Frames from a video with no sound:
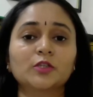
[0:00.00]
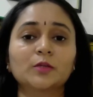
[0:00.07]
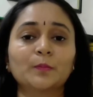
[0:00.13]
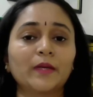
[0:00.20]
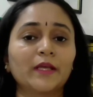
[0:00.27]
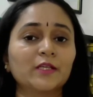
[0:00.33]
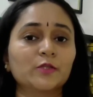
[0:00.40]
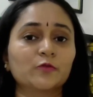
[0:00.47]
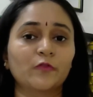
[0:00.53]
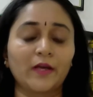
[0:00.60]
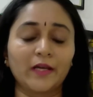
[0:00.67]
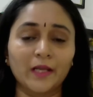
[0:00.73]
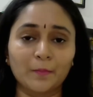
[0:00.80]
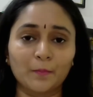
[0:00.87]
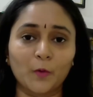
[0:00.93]
plays
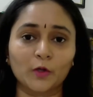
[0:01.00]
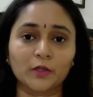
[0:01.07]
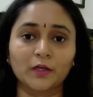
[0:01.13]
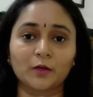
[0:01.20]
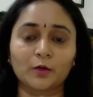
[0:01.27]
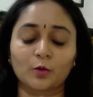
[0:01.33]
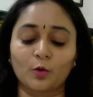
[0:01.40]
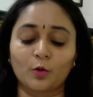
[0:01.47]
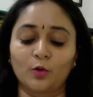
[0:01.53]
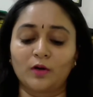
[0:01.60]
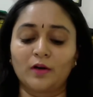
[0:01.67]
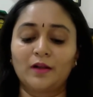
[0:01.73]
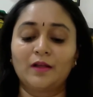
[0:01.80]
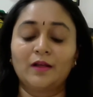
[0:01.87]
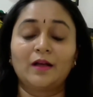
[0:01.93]
very important role,
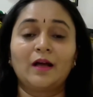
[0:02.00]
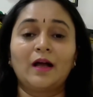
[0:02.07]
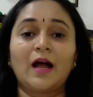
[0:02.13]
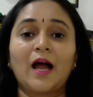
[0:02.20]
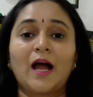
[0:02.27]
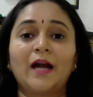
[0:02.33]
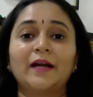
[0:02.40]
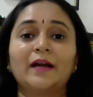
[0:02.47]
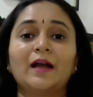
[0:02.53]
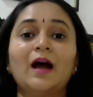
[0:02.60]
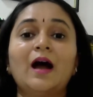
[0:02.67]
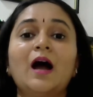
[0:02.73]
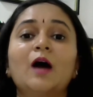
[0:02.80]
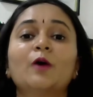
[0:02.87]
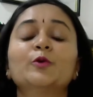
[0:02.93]
and how